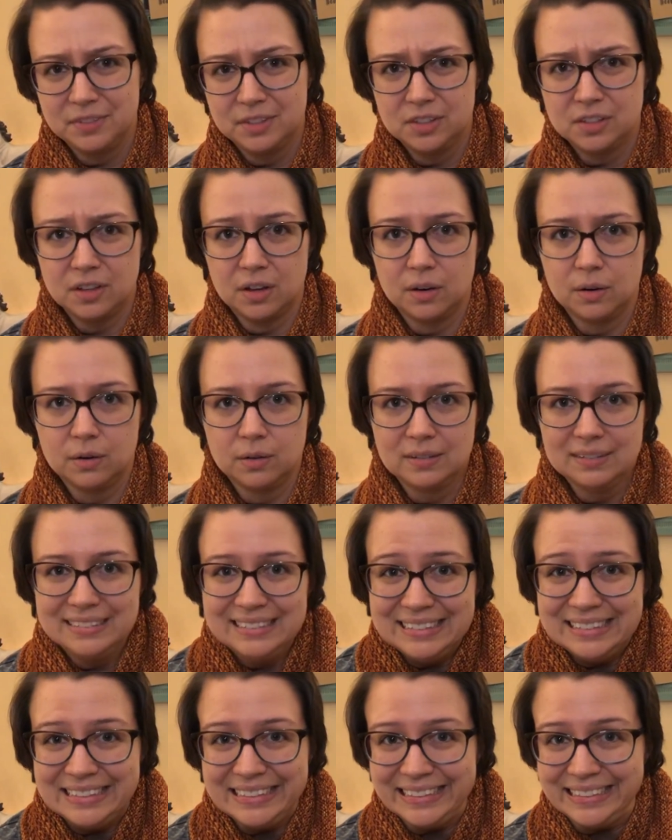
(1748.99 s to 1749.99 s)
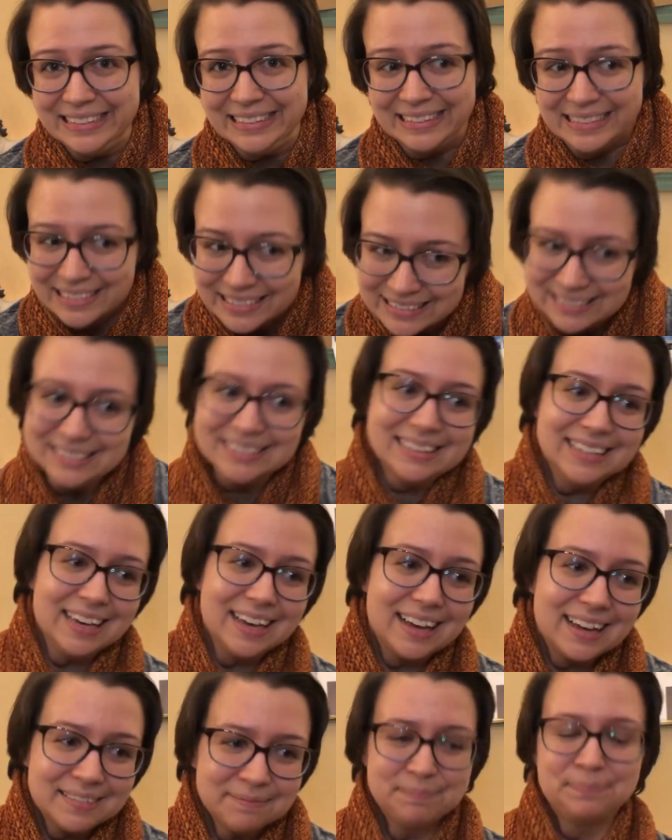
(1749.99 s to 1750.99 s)
So,
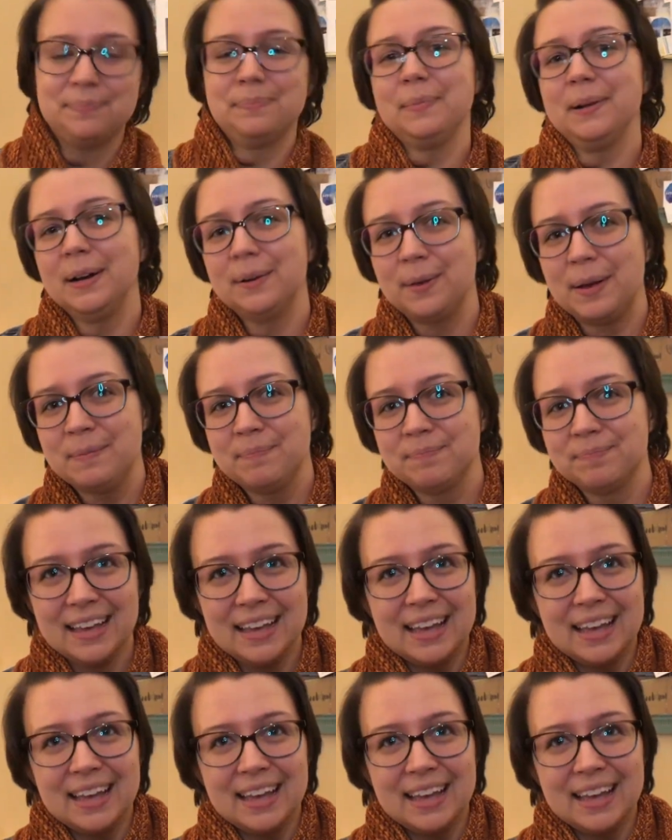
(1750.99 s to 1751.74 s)
yeah. But anyway,